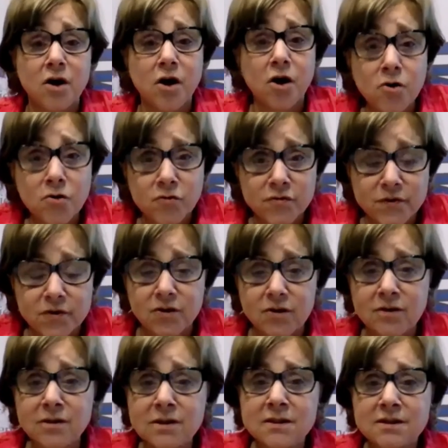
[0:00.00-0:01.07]

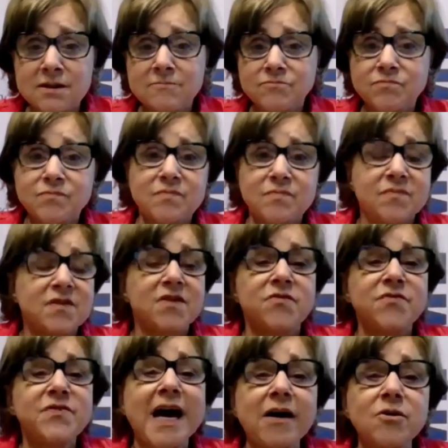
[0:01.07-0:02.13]
over the
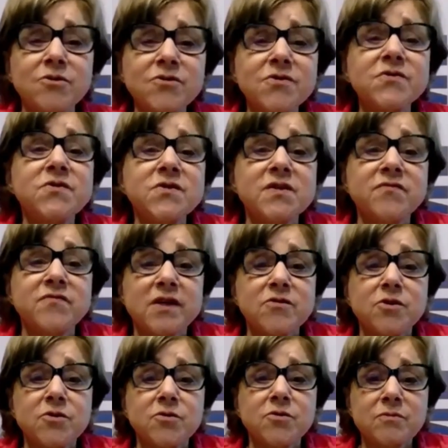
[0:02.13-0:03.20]
thousands of
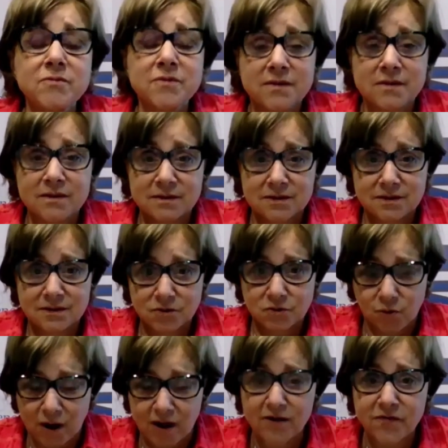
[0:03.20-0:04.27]
other
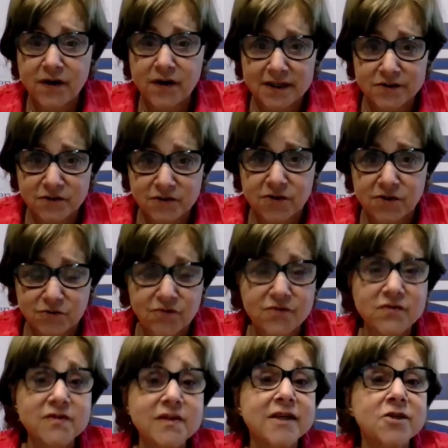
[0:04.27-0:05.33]
qualified
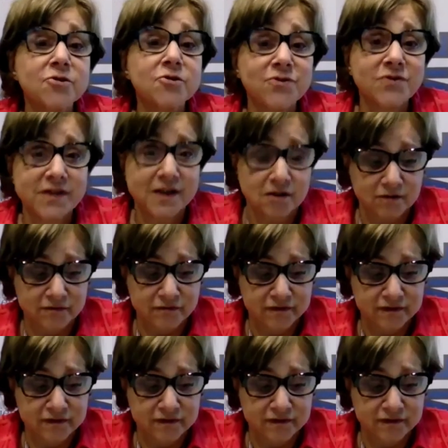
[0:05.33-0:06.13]
students like yourself.